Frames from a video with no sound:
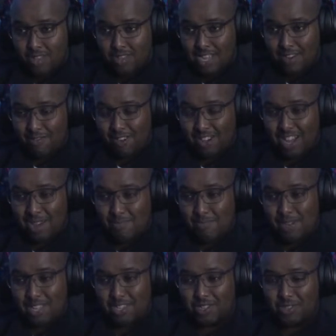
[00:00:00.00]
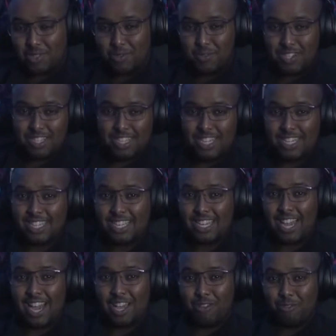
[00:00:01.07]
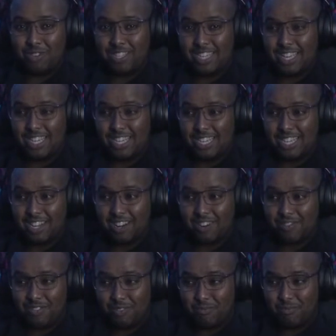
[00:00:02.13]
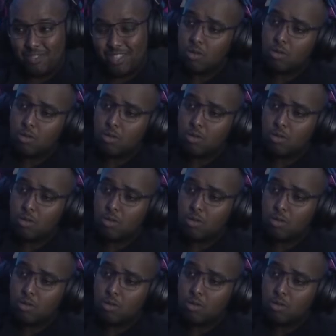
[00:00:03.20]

I forgot Benzo was like the guy who was taking care of him.